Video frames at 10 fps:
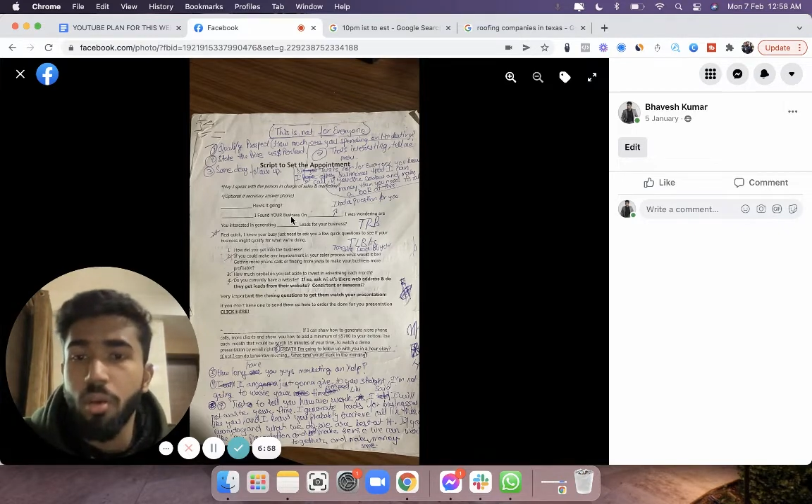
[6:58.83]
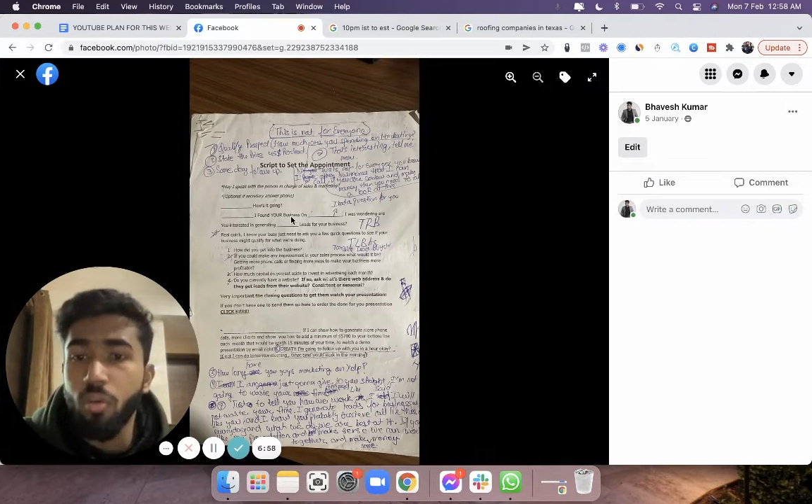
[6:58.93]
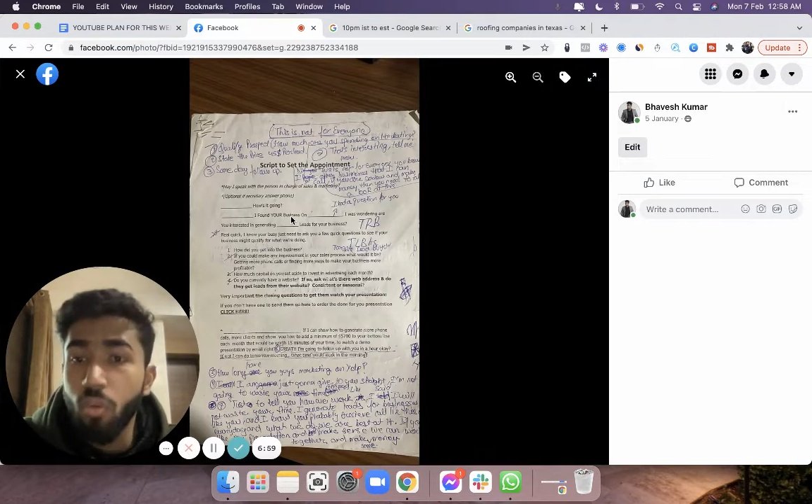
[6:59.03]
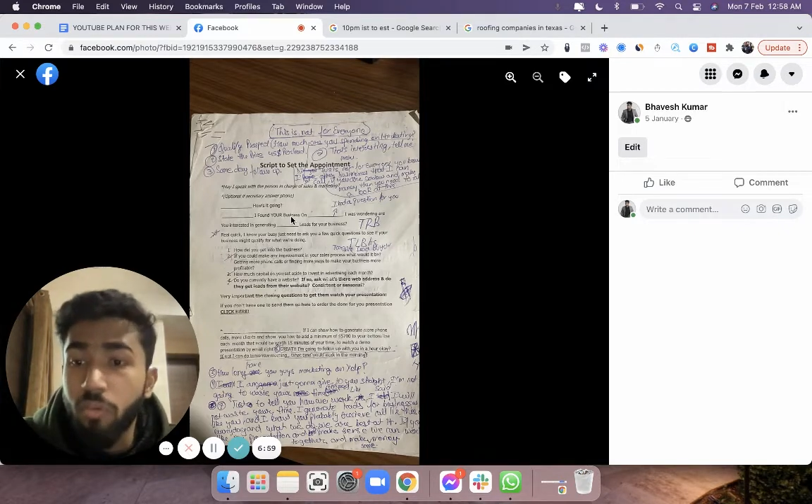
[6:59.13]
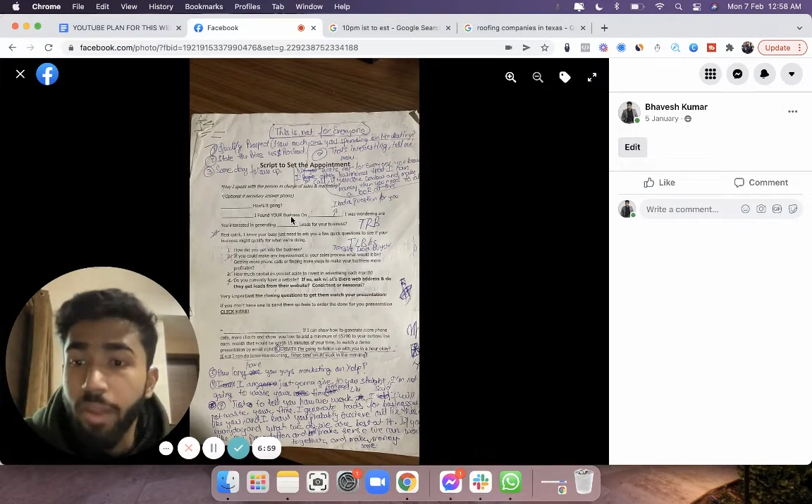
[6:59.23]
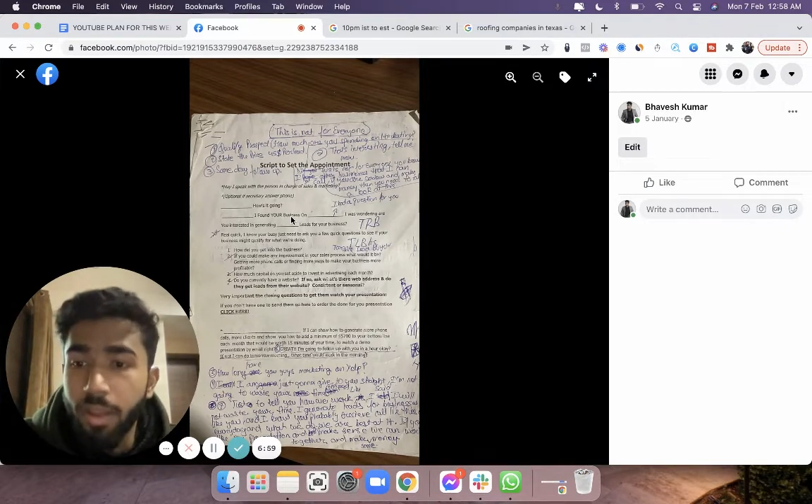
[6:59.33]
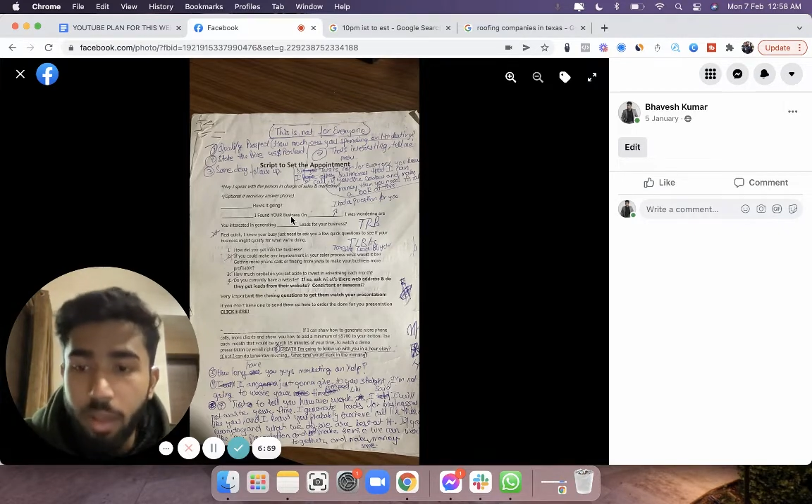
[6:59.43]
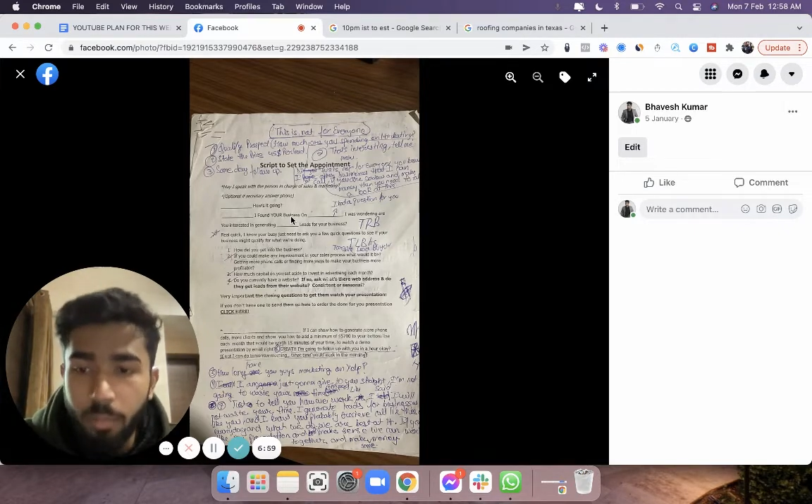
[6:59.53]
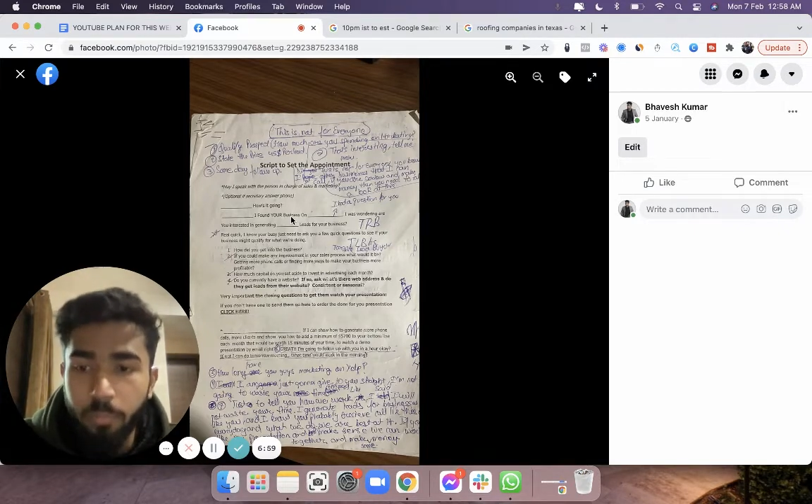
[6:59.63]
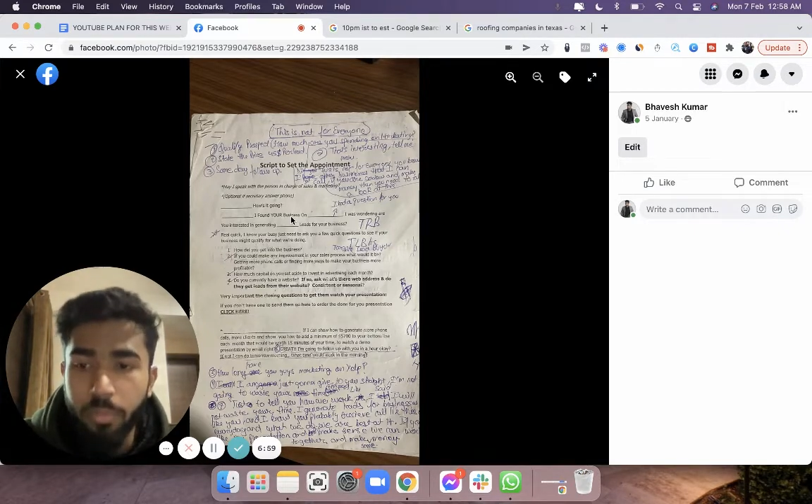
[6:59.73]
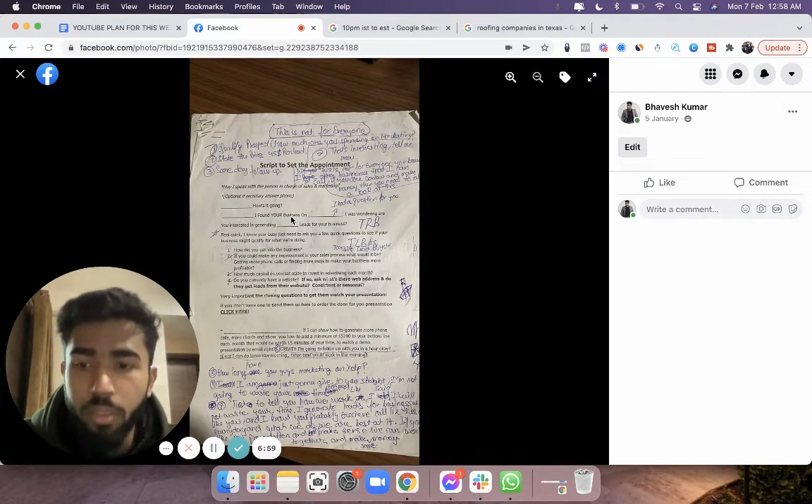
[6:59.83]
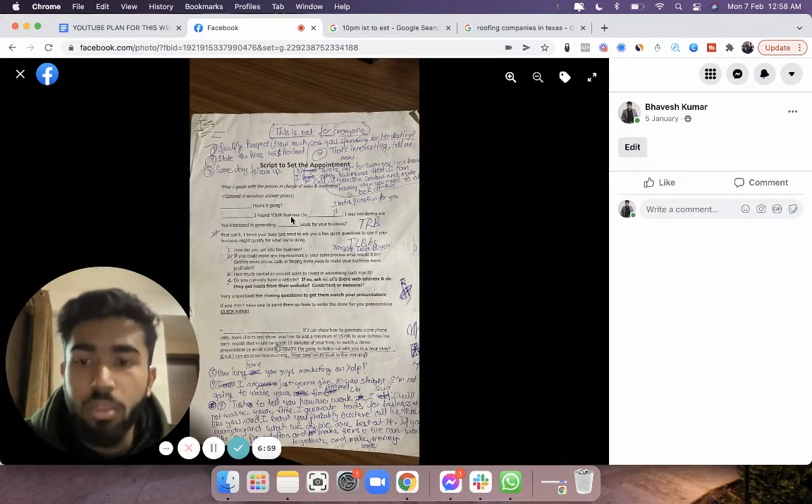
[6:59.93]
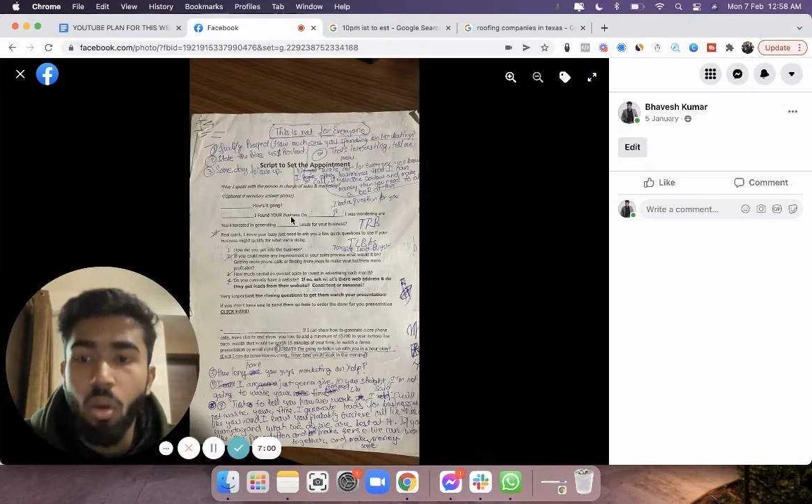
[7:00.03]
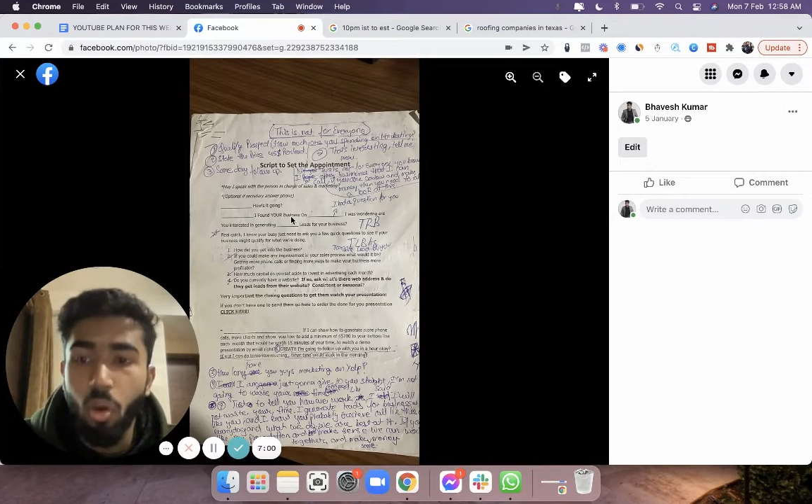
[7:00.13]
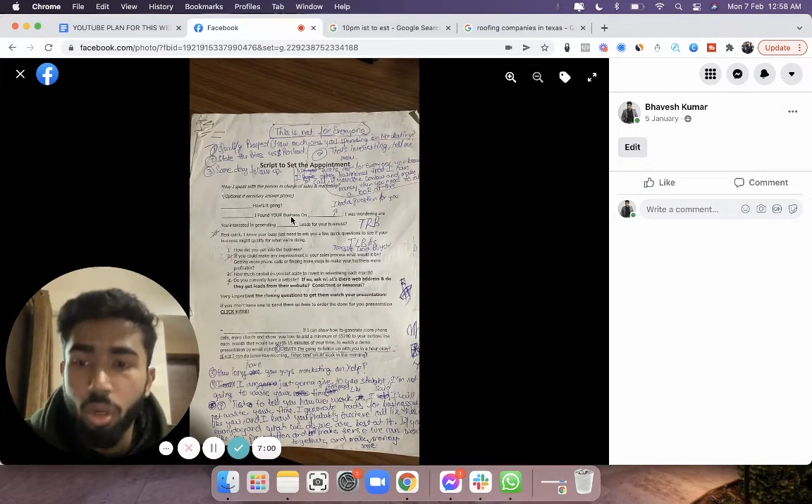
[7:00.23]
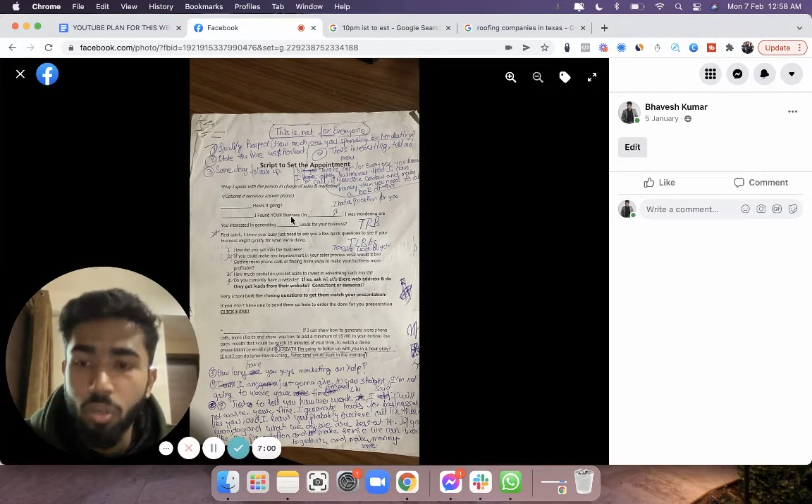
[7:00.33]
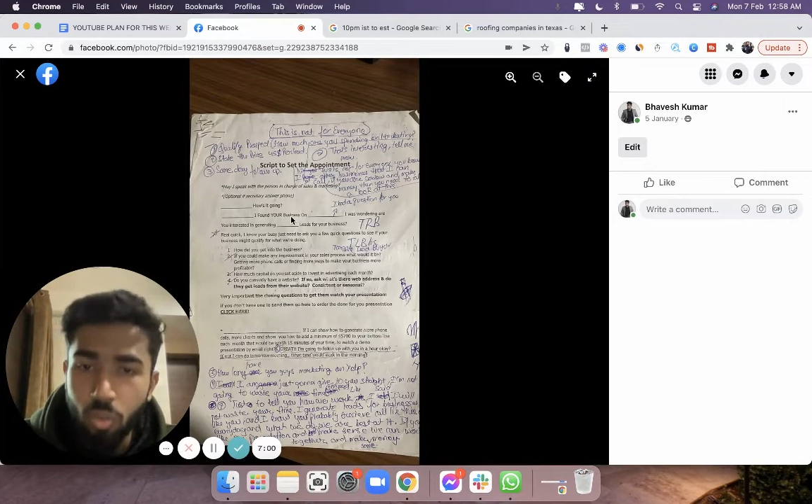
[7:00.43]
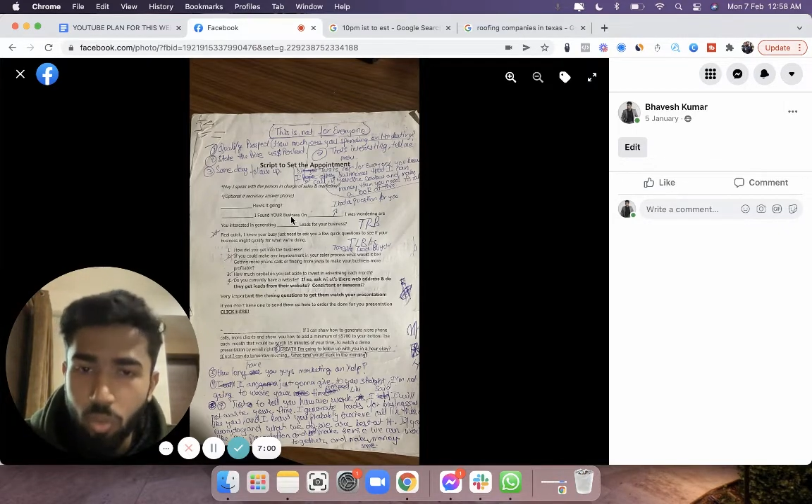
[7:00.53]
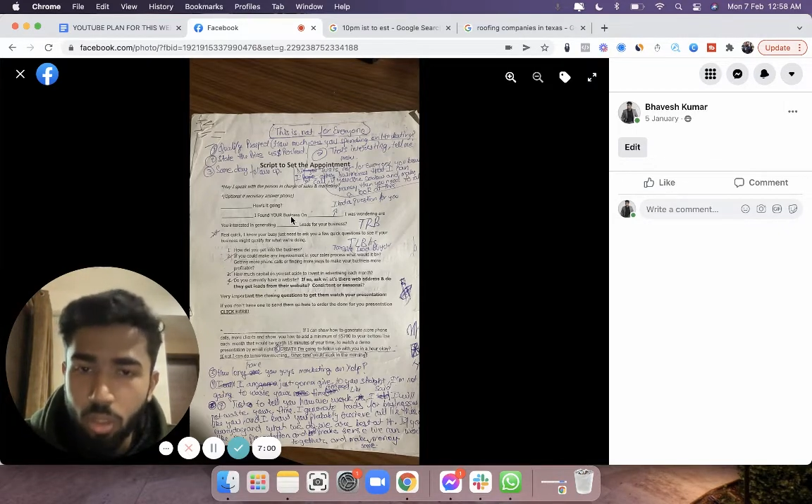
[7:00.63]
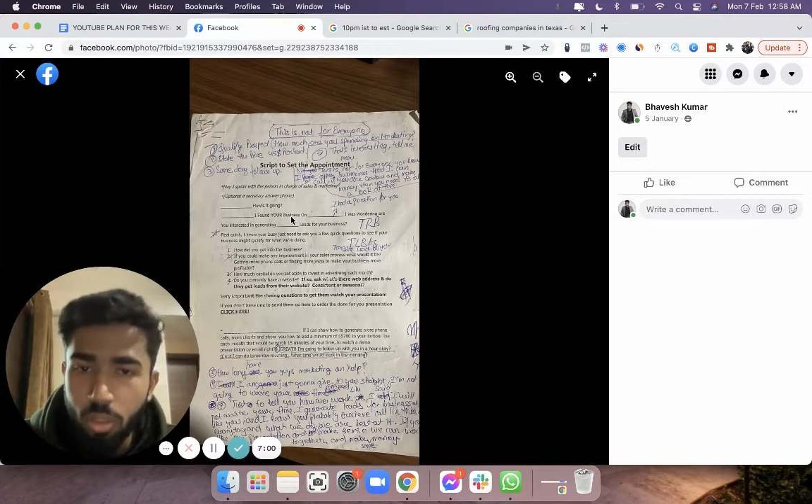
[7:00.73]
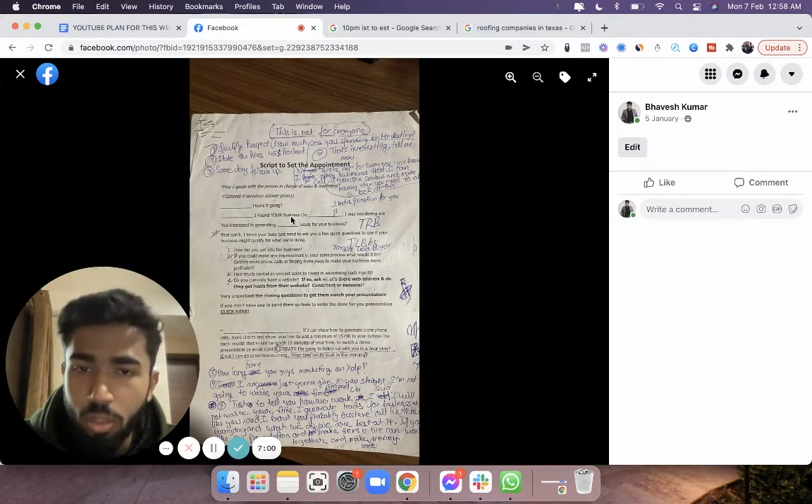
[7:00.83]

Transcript: roofing company on Google